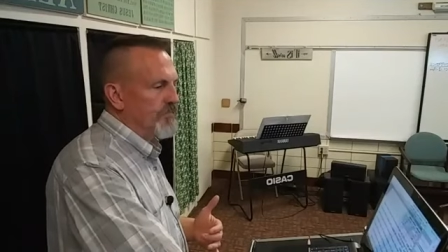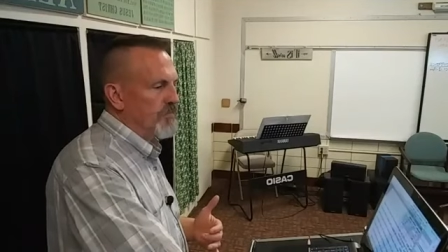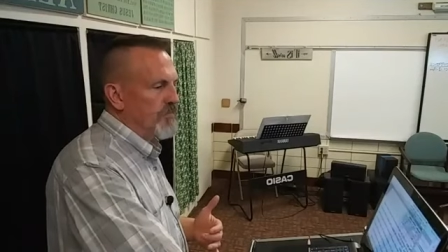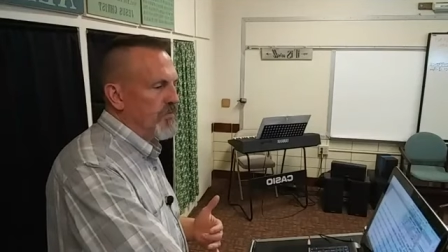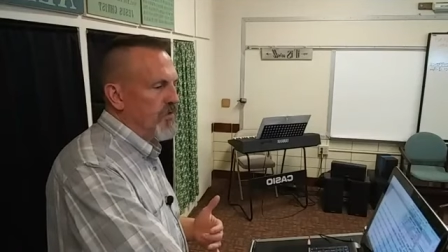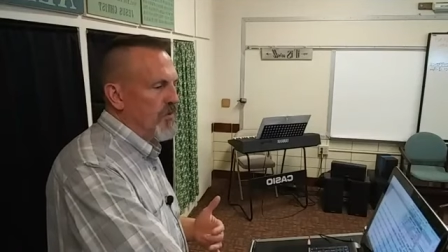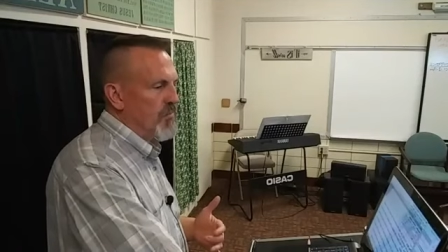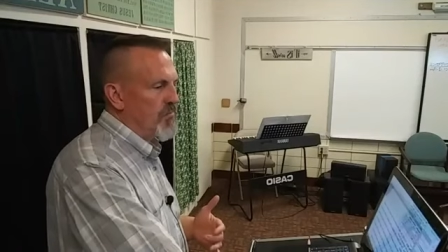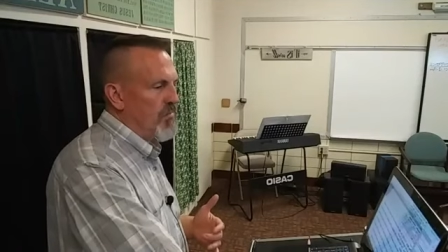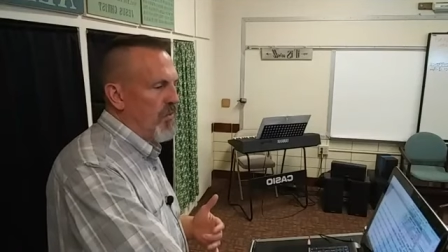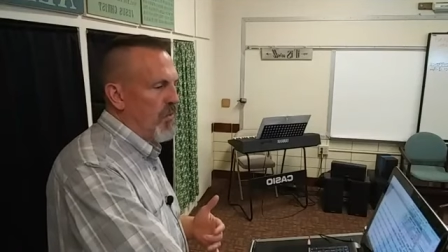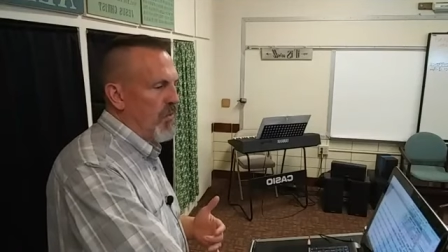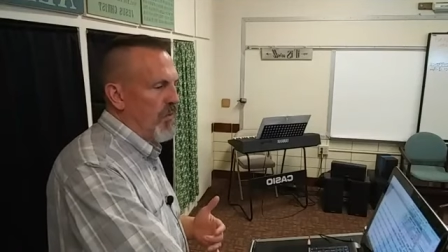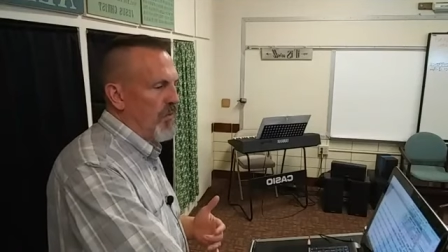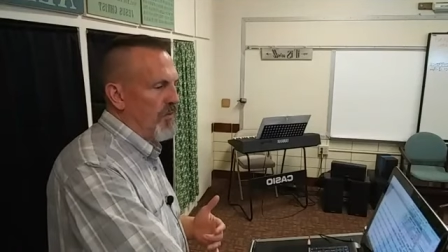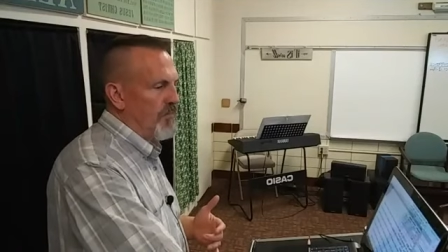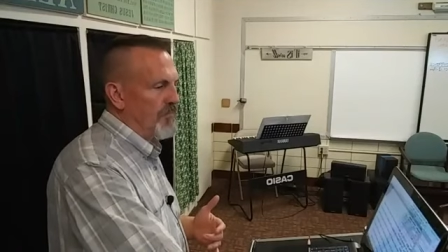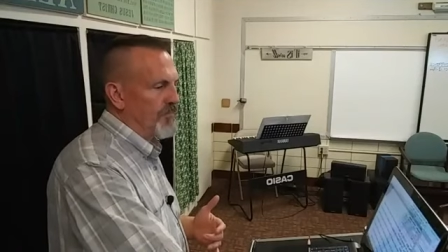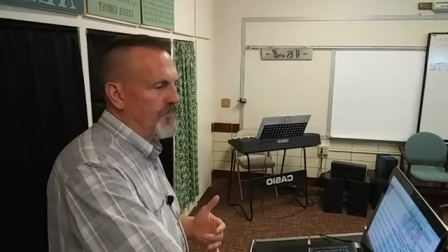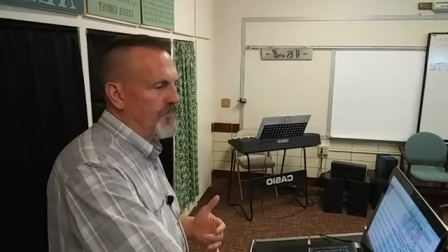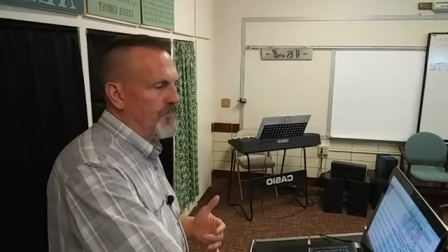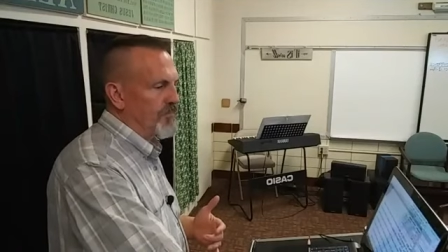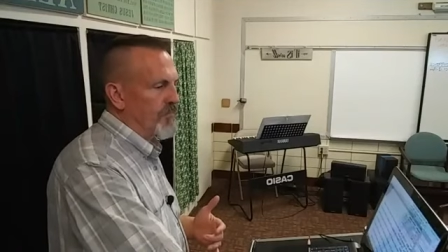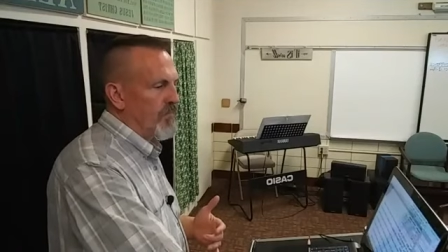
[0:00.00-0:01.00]
It's
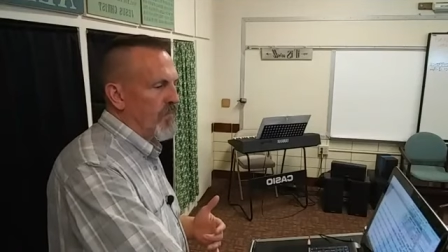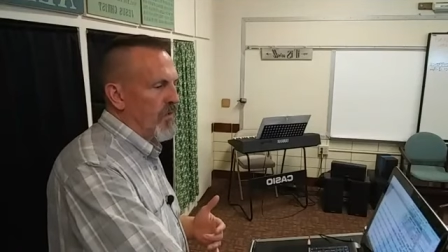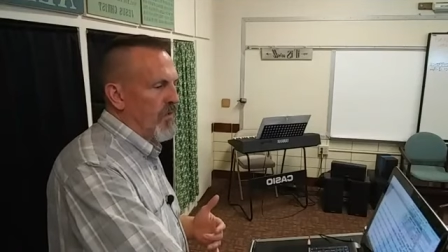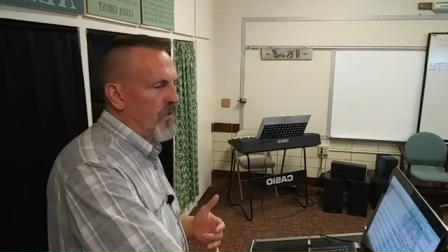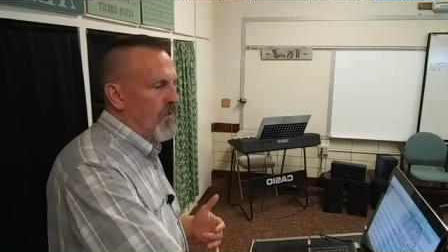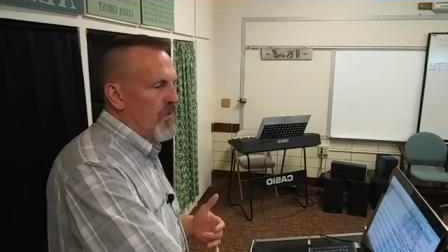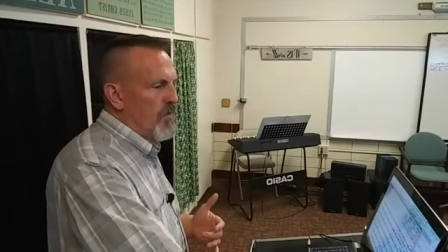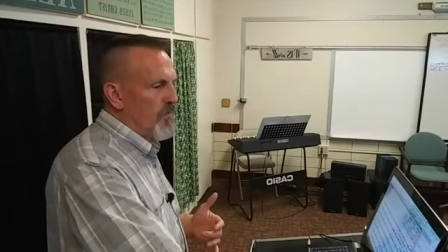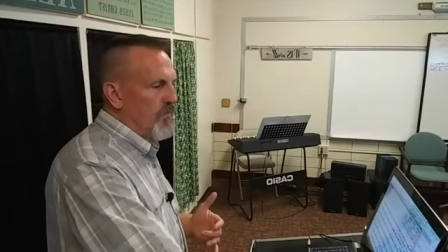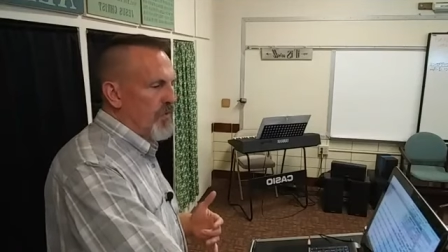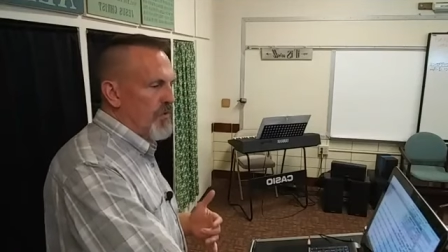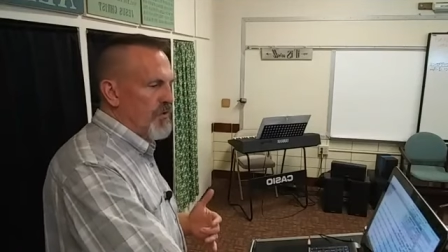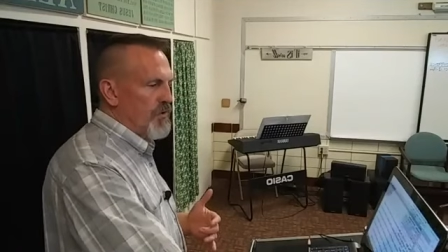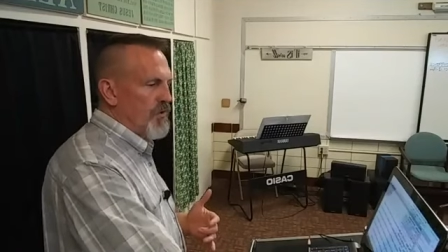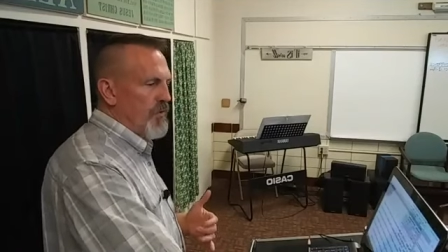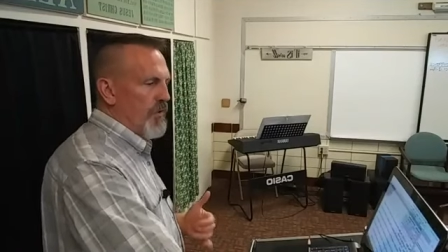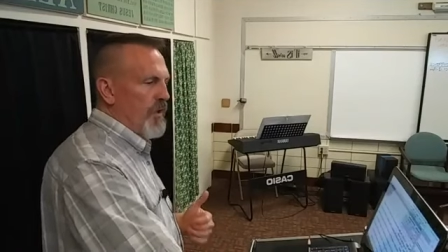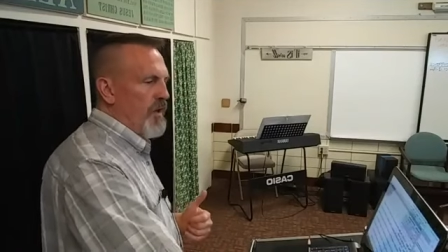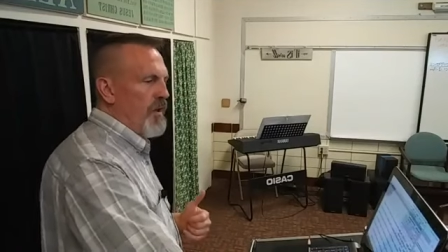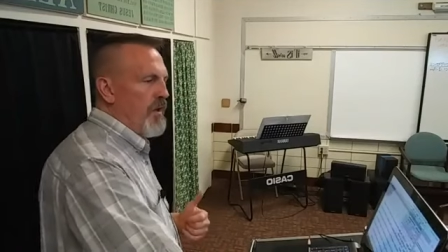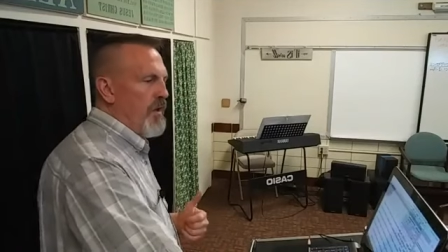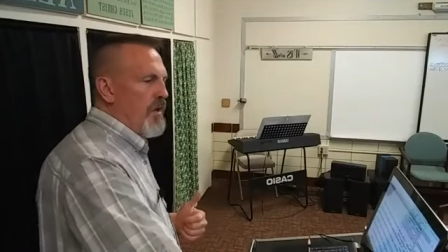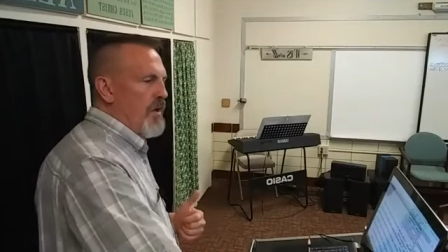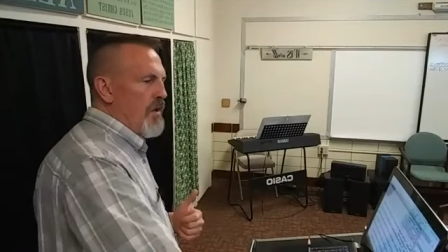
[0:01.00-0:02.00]
important. Verse
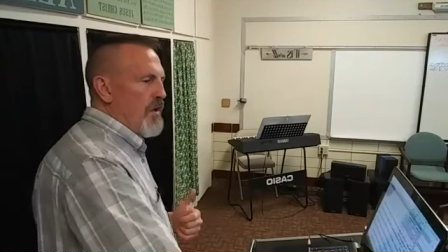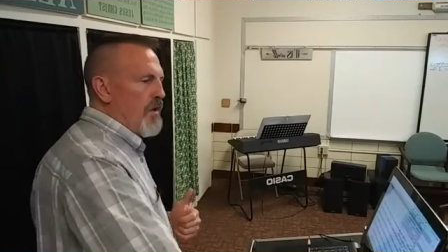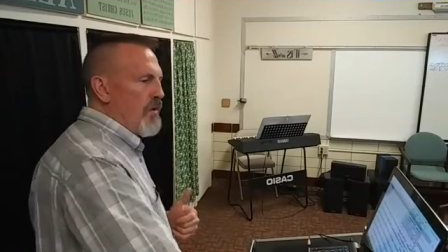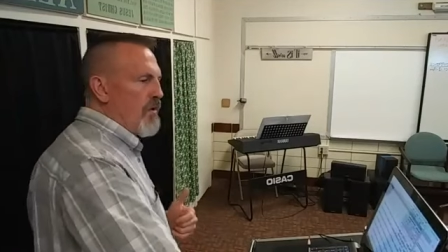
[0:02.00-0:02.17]
3,